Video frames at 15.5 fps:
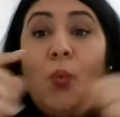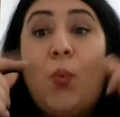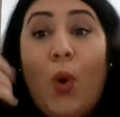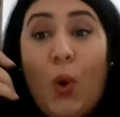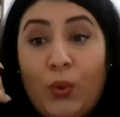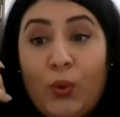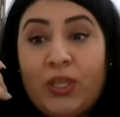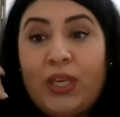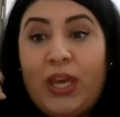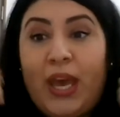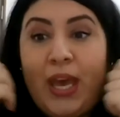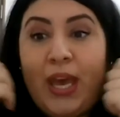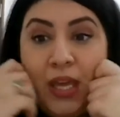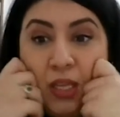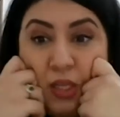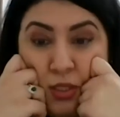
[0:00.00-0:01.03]
woke
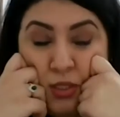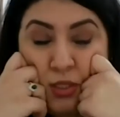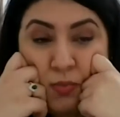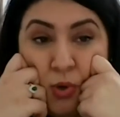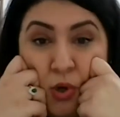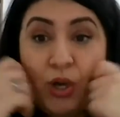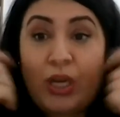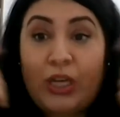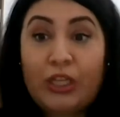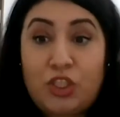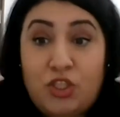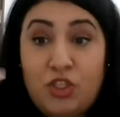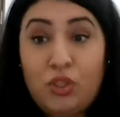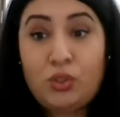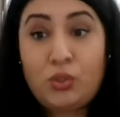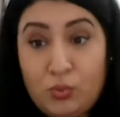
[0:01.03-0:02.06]
and more
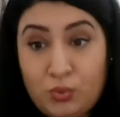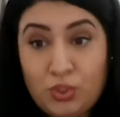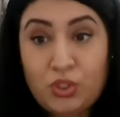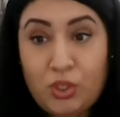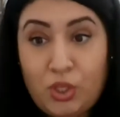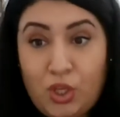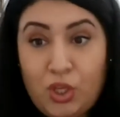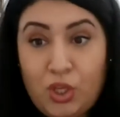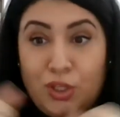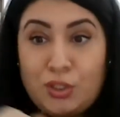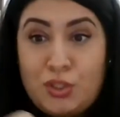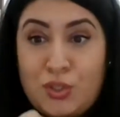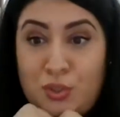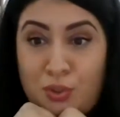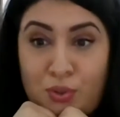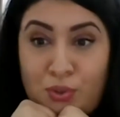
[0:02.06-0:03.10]
attuned
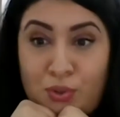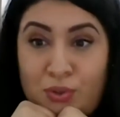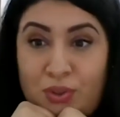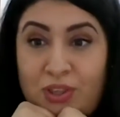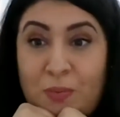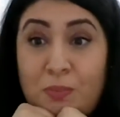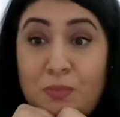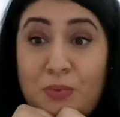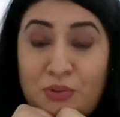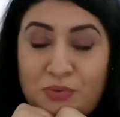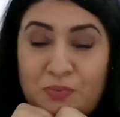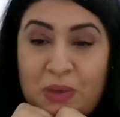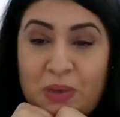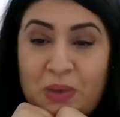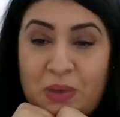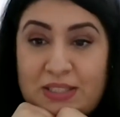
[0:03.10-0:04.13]
to the
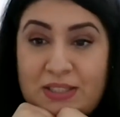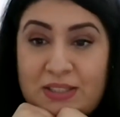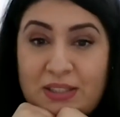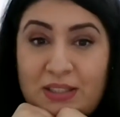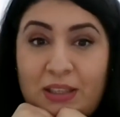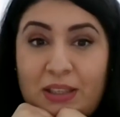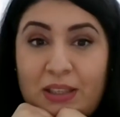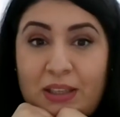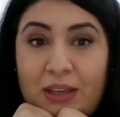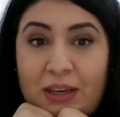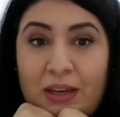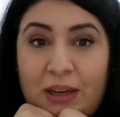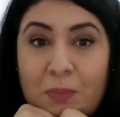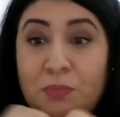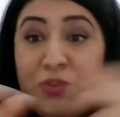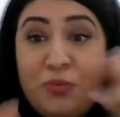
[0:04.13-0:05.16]
movements
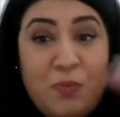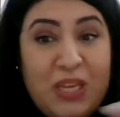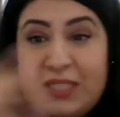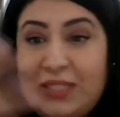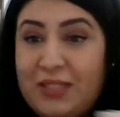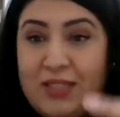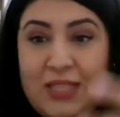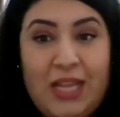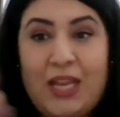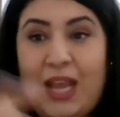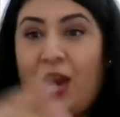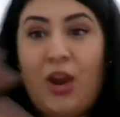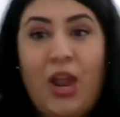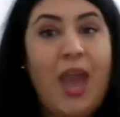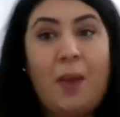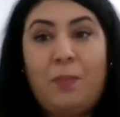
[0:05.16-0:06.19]
that
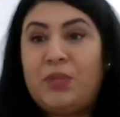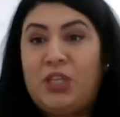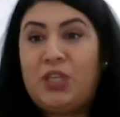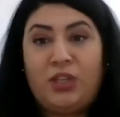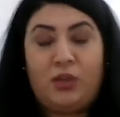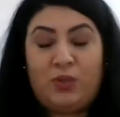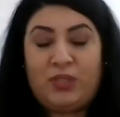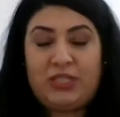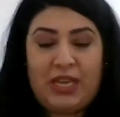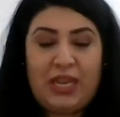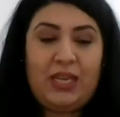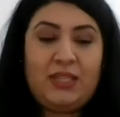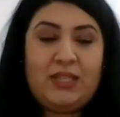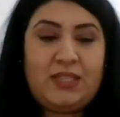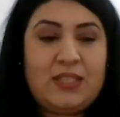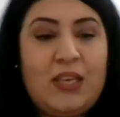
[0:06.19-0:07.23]
are happening
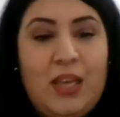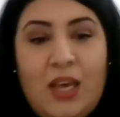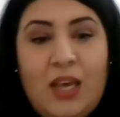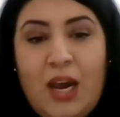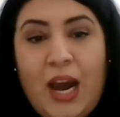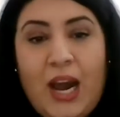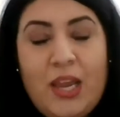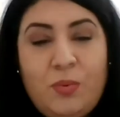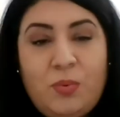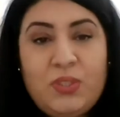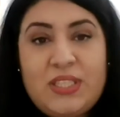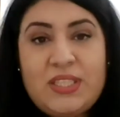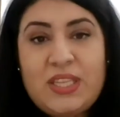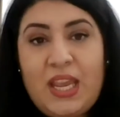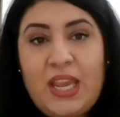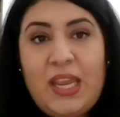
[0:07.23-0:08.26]
nowadays, I would
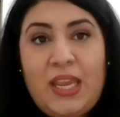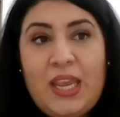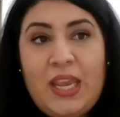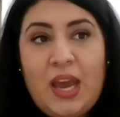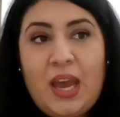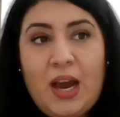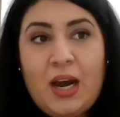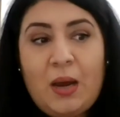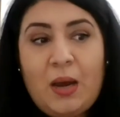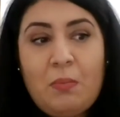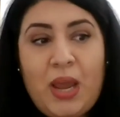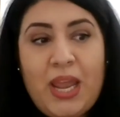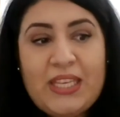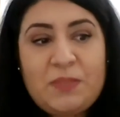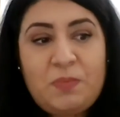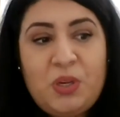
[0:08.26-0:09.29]
say my
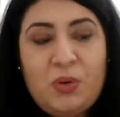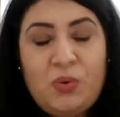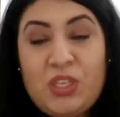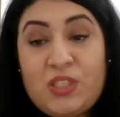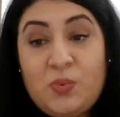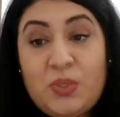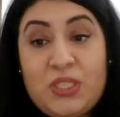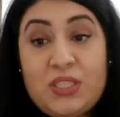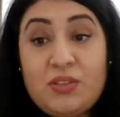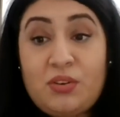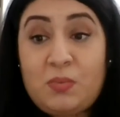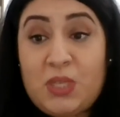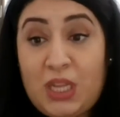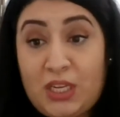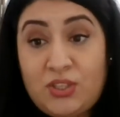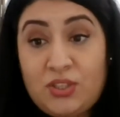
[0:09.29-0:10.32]
experience with
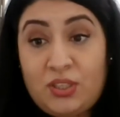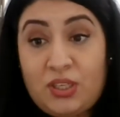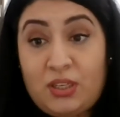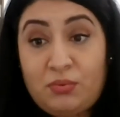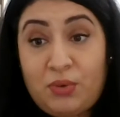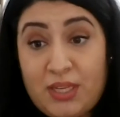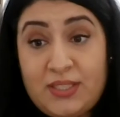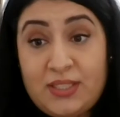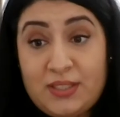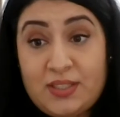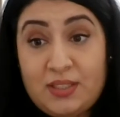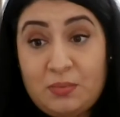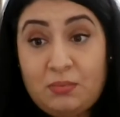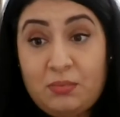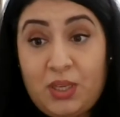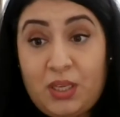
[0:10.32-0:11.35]
discrimination and
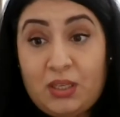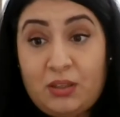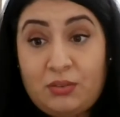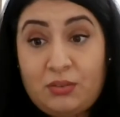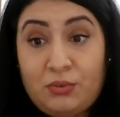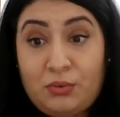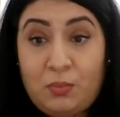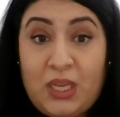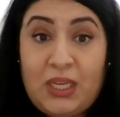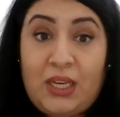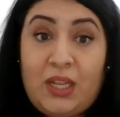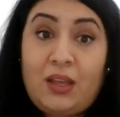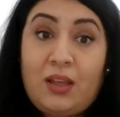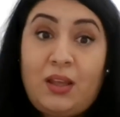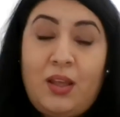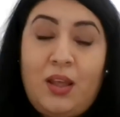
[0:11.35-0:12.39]
racism in
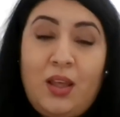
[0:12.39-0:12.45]
Romania,